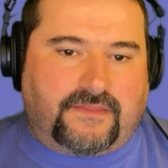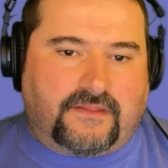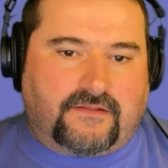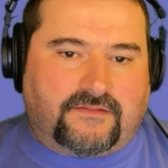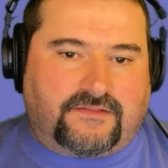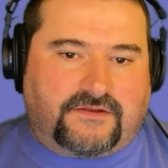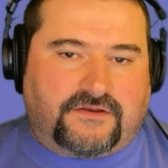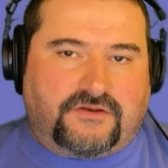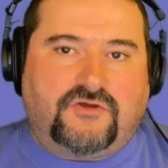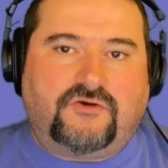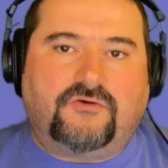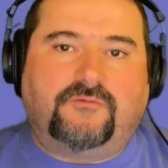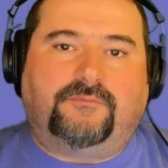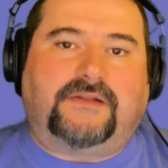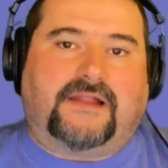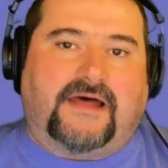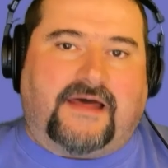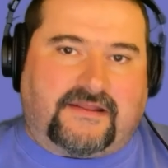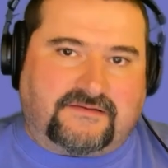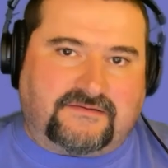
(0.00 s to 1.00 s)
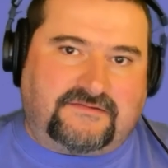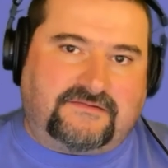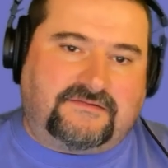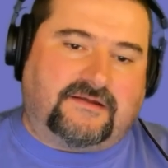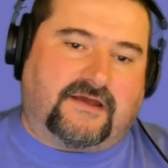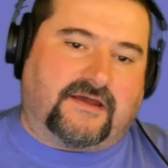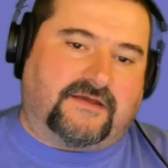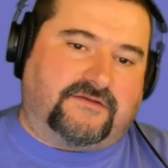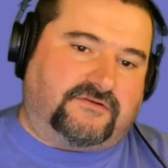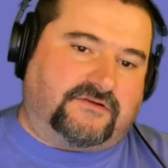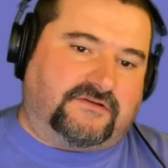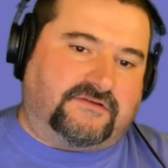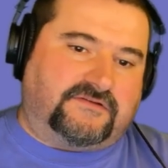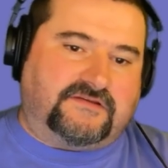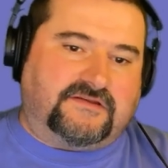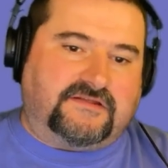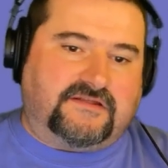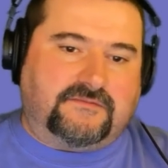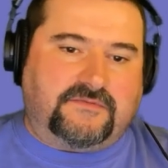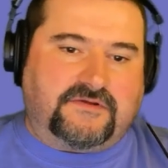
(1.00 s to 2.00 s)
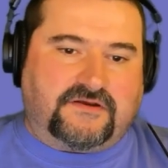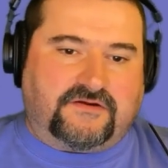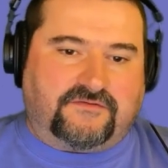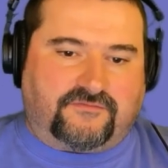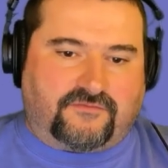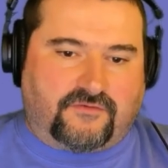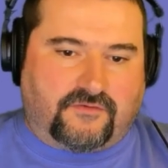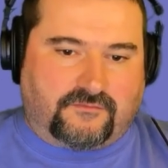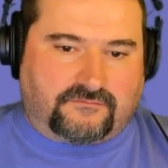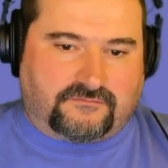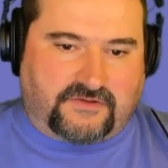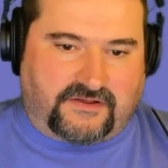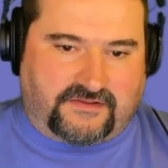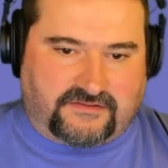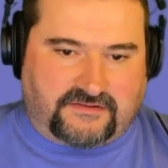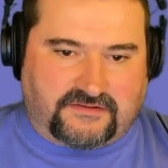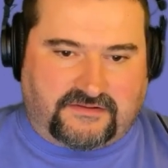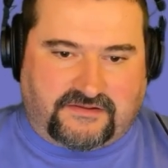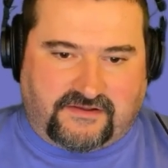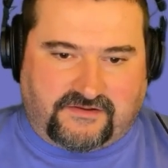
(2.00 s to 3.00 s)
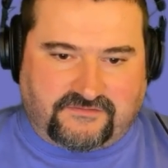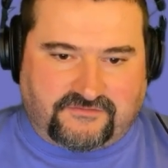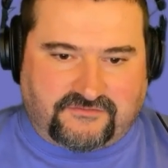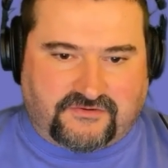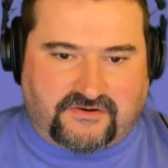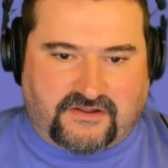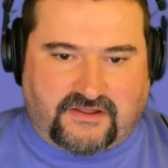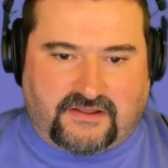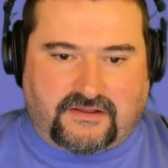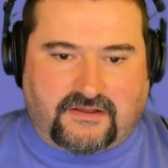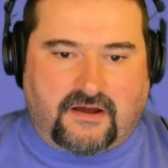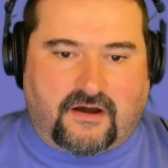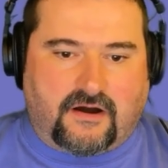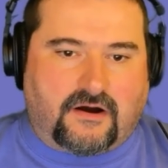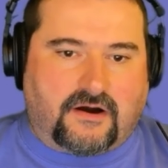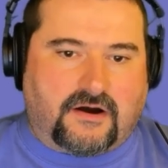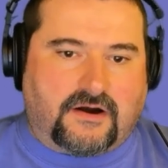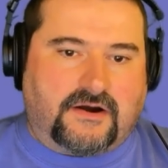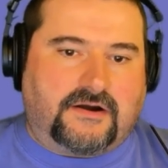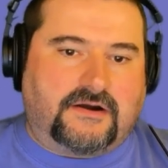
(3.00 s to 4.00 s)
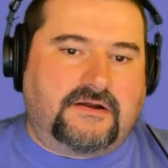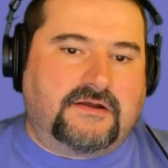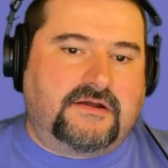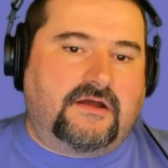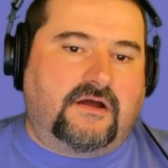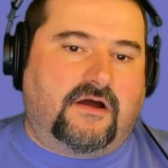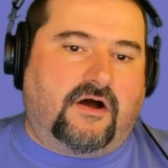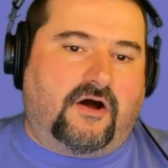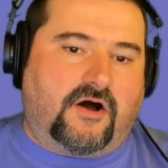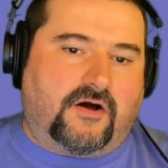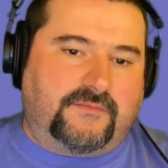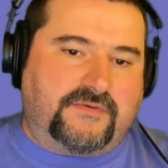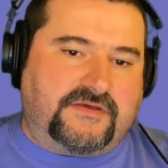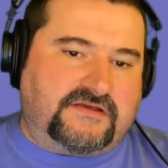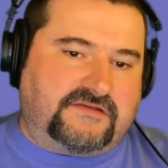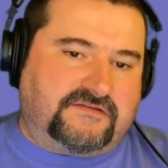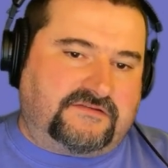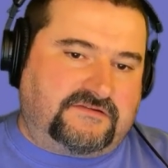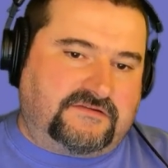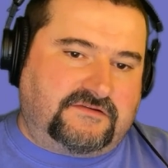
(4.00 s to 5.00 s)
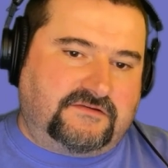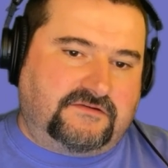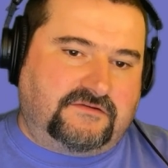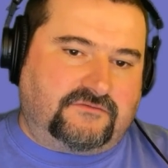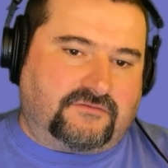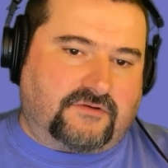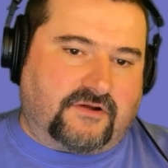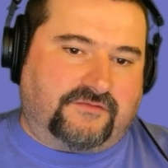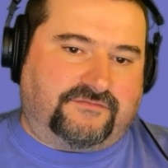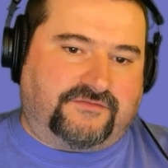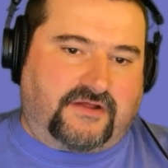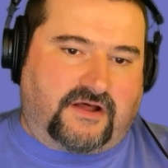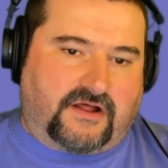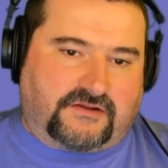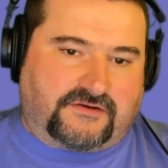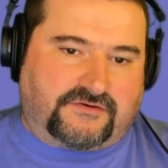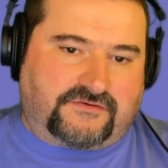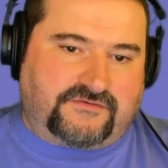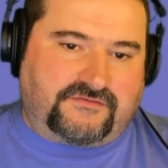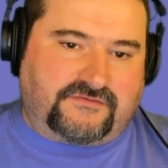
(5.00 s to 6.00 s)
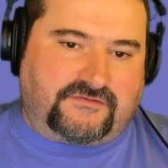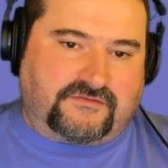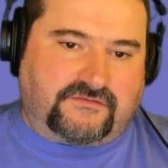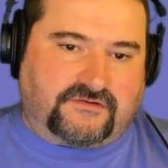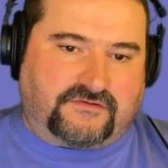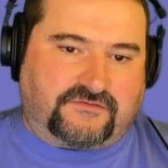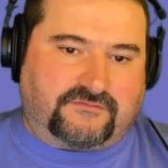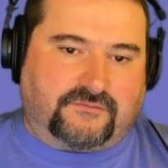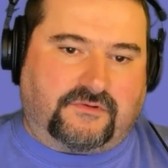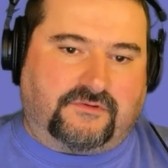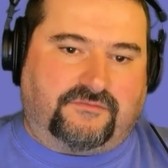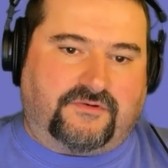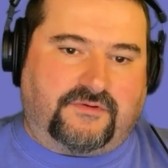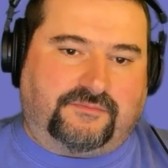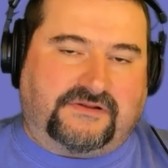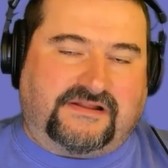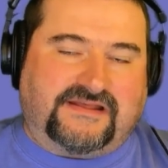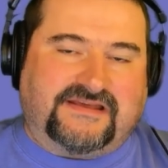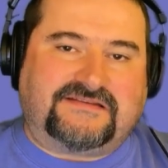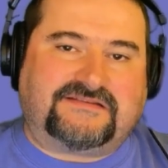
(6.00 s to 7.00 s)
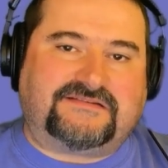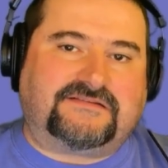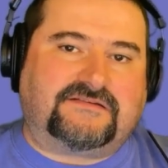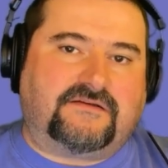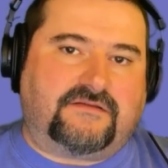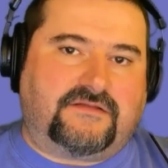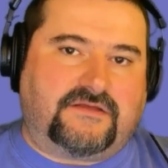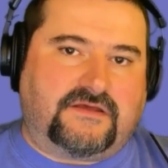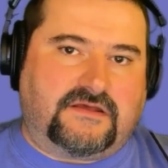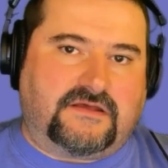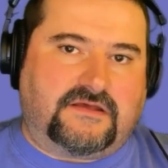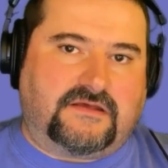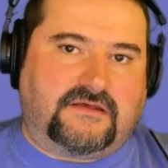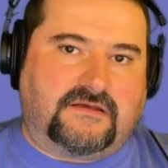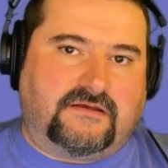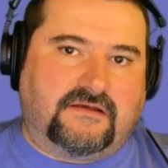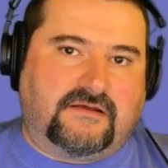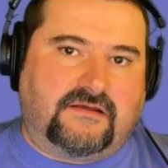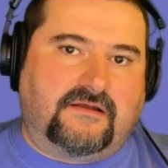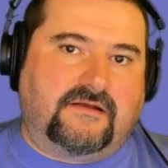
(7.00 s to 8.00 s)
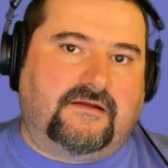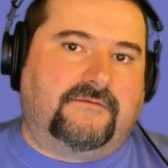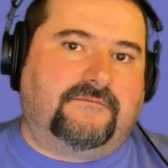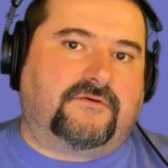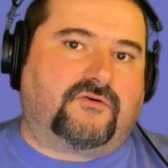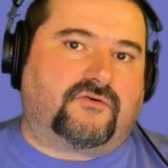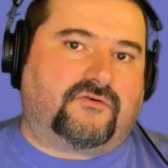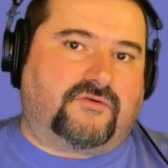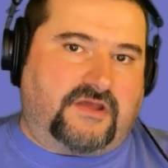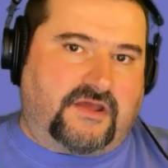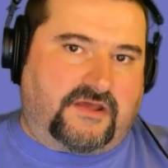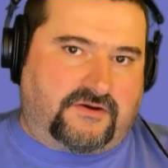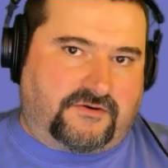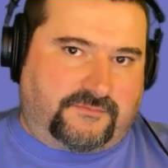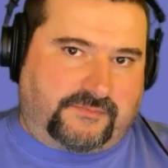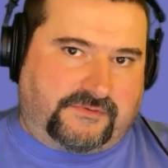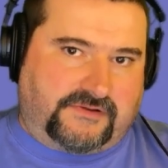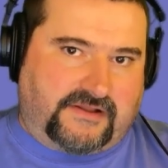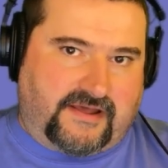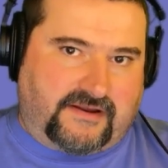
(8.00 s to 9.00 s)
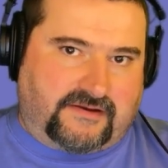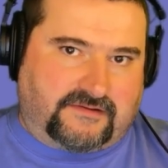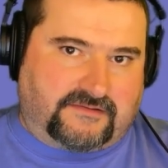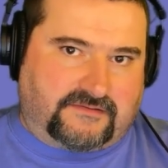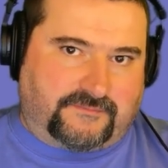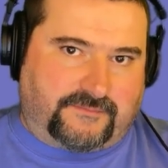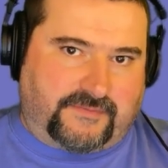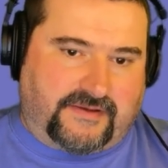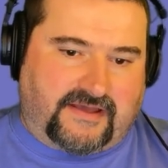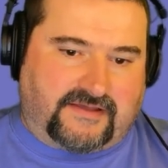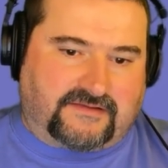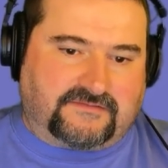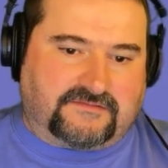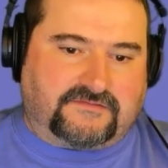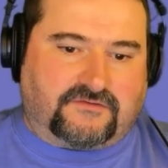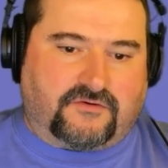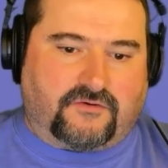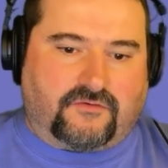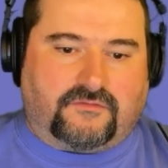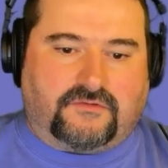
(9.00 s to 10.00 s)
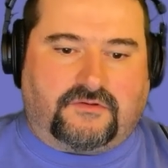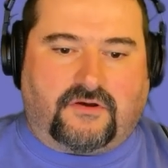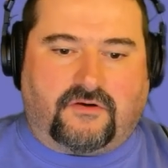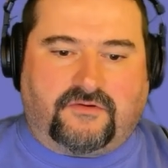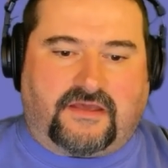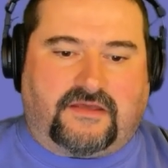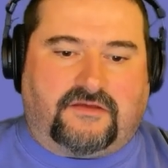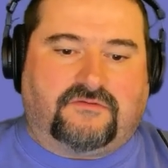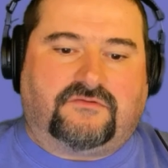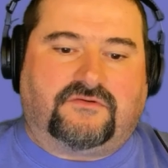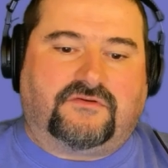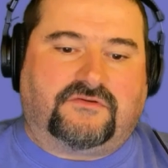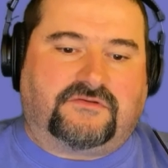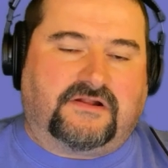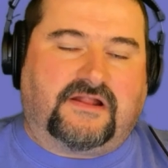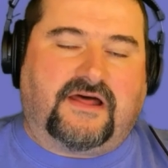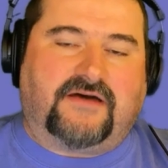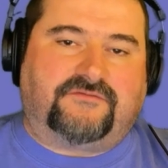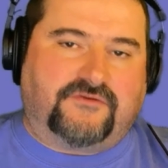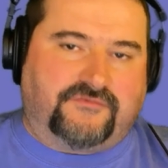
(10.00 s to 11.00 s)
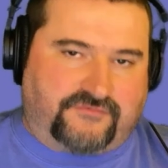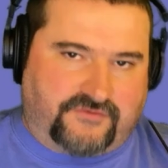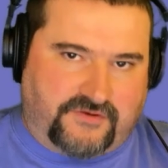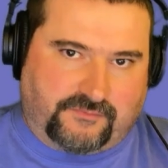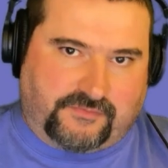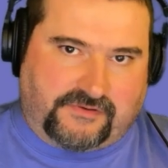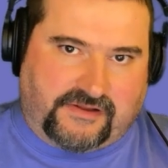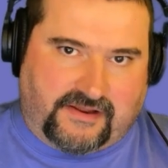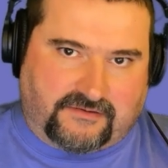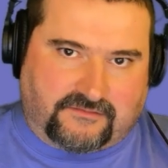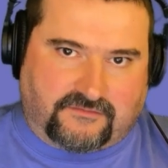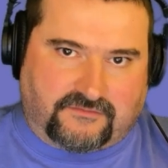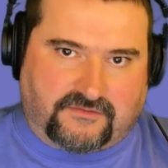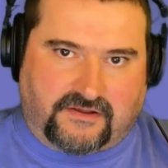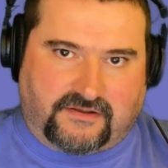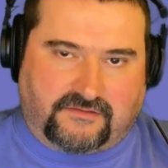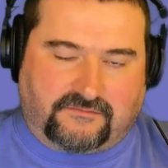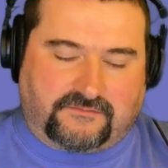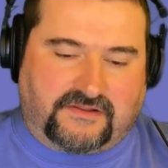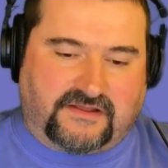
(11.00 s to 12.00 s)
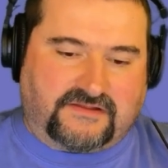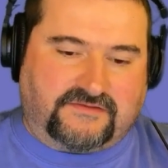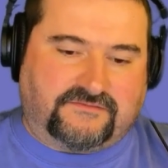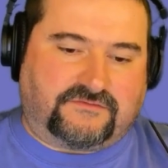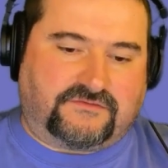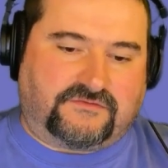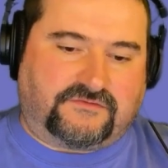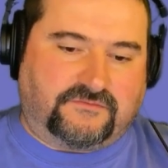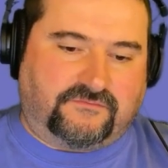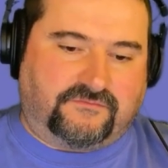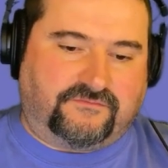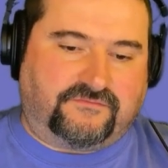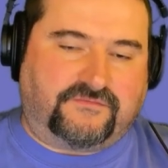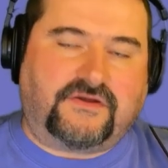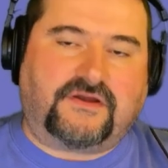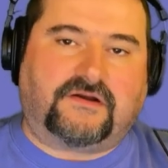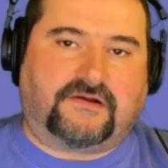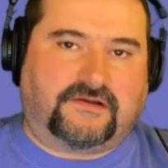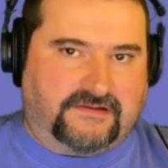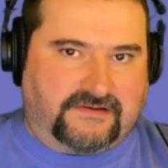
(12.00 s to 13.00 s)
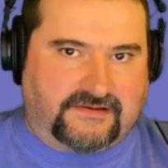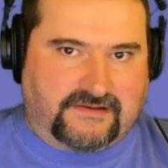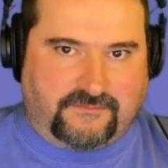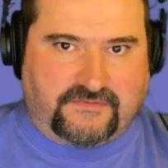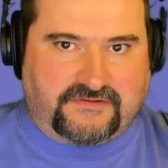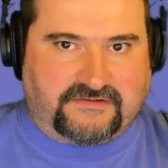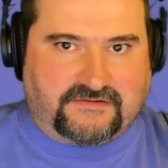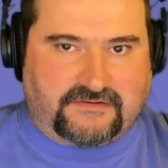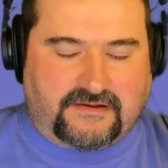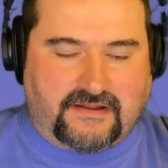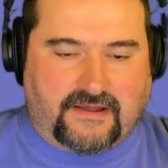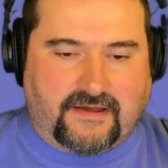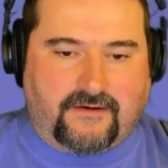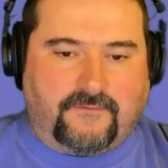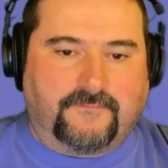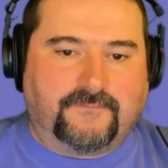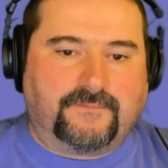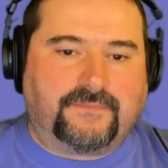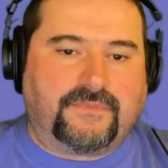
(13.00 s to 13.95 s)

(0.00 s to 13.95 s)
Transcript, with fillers: The new plans, as you can see them here from I think yesterday, are hobbyist $12. This will replace the creator plan in the past. So, okay, you, you still have the free plan. Okay, that's severely limited now.